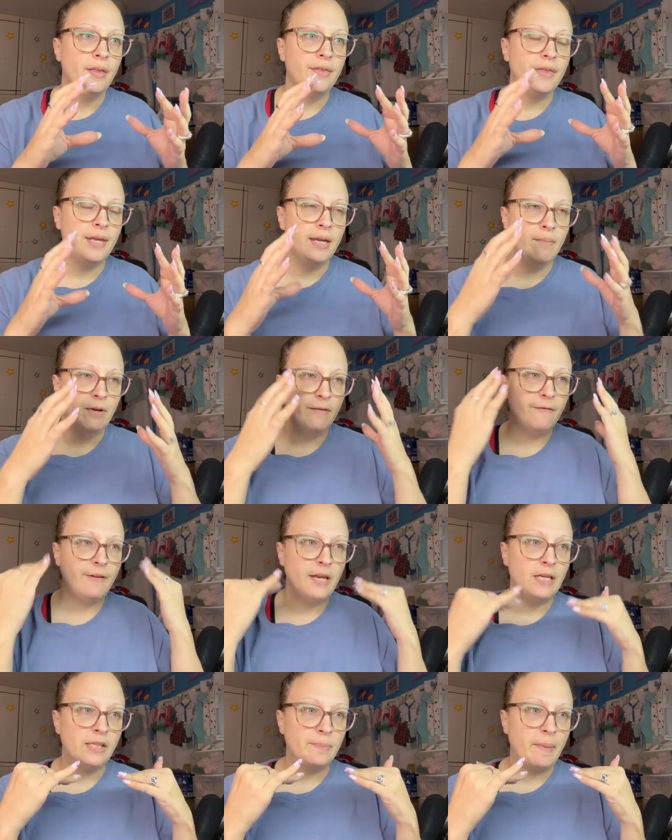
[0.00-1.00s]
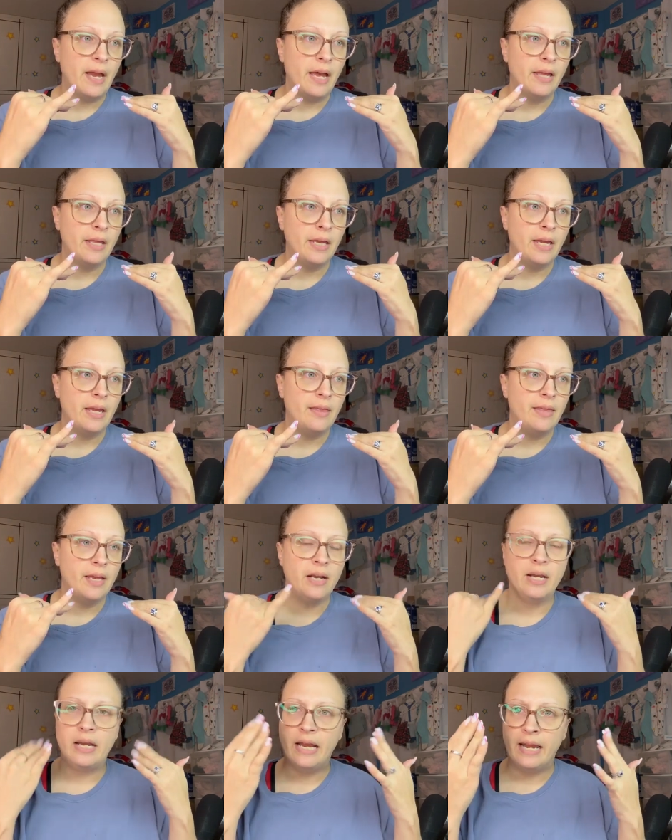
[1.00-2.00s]
themed face palette and
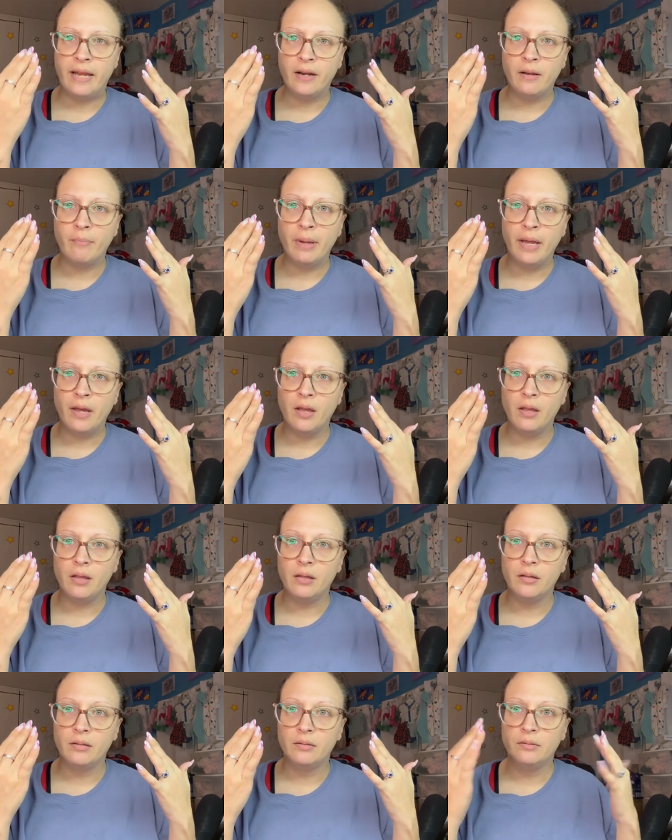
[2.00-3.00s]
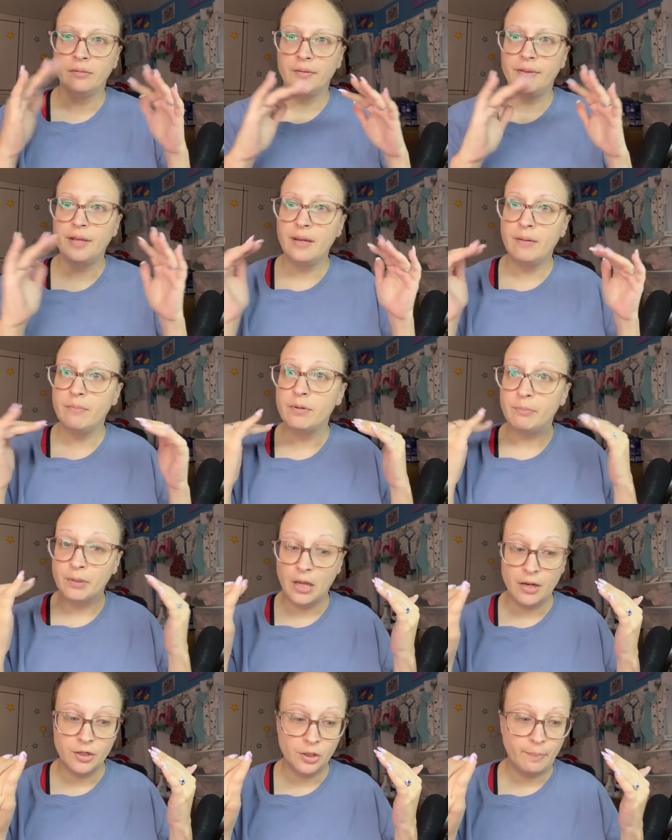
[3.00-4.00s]
then an Annabelle themed
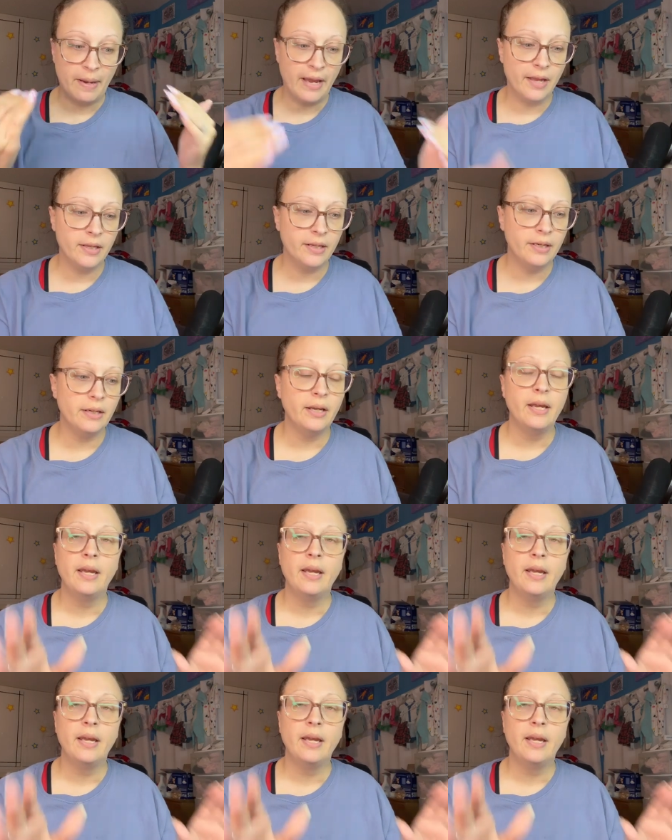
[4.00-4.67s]
blush palette